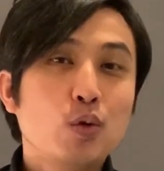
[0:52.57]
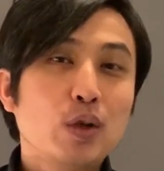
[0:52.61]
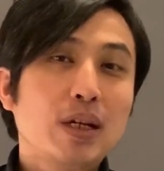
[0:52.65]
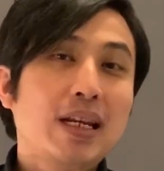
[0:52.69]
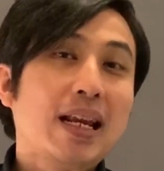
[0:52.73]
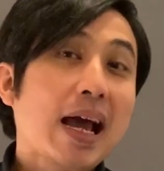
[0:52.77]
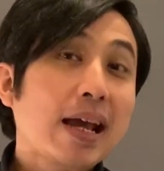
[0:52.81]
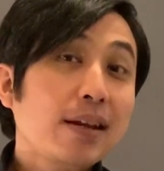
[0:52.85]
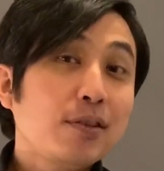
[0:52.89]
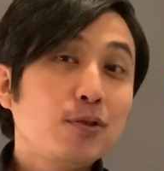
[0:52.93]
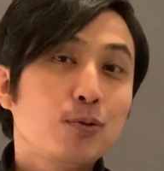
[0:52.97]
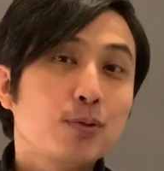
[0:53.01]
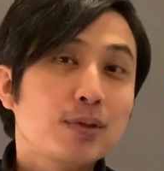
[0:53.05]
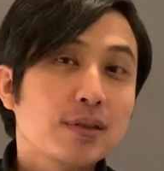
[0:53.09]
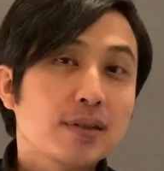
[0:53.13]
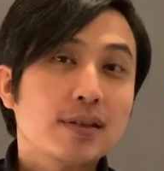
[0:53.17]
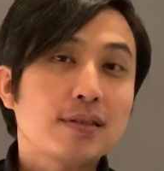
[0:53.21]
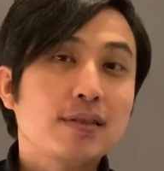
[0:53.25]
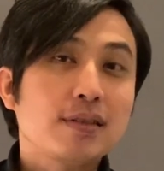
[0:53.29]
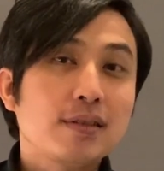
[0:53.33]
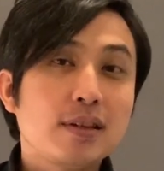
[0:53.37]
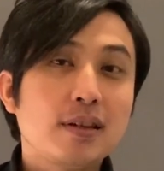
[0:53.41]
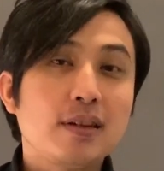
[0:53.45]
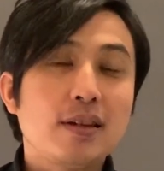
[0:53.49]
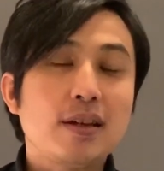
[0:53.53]
would like to
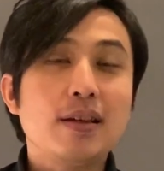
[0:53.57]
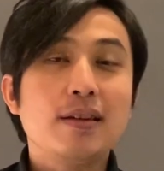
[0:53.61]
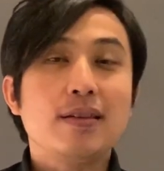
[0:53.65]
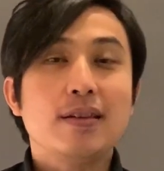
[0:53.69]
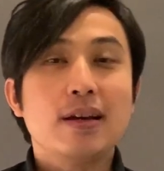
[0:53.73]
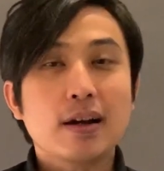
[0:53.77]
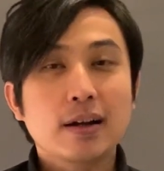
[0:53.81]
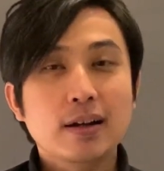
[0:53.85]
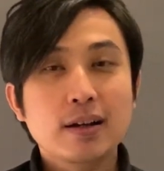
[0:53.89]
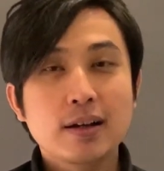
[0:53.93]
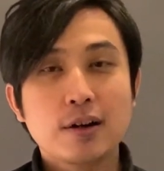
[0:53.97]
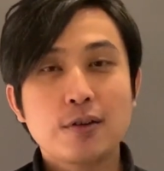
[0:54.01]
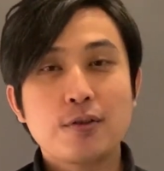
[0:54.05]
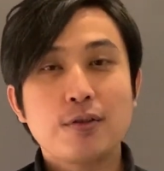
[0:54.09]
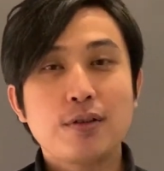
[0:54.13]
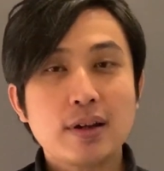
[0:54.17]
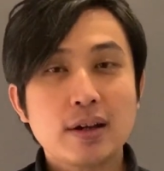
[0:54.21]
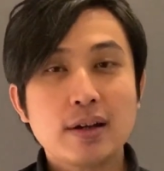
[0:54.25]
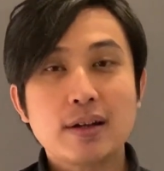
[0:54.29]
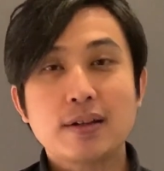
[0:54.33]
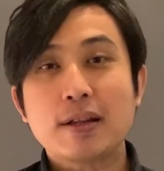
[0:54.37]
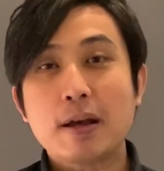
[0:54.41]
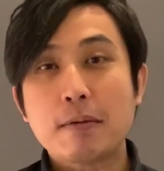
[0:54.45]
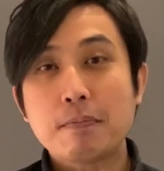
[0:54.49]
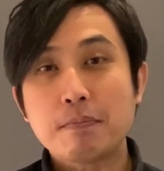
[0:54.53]
succeed in their
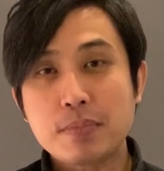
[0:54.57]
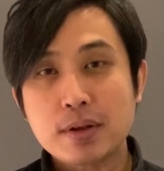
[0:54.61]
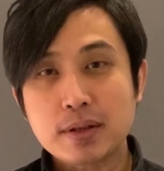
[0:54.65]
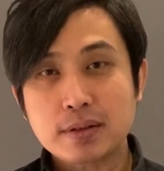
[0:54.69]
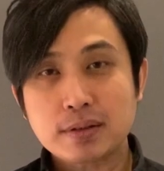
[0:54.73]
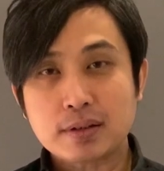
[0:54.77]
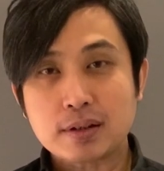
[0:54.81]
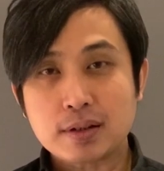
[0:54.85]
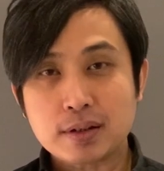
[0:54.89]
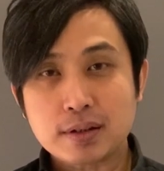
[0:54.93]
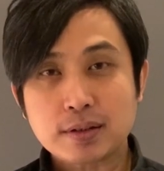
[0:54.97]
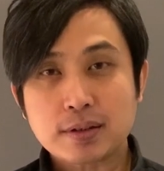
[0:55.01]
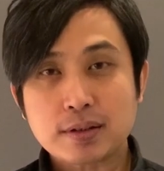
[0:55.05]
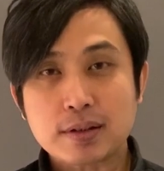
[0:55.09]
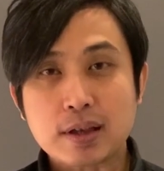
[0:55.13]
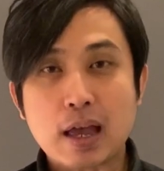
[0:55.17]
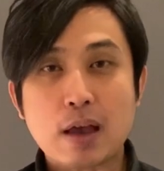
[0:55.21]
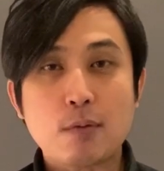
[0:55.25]
career, their business,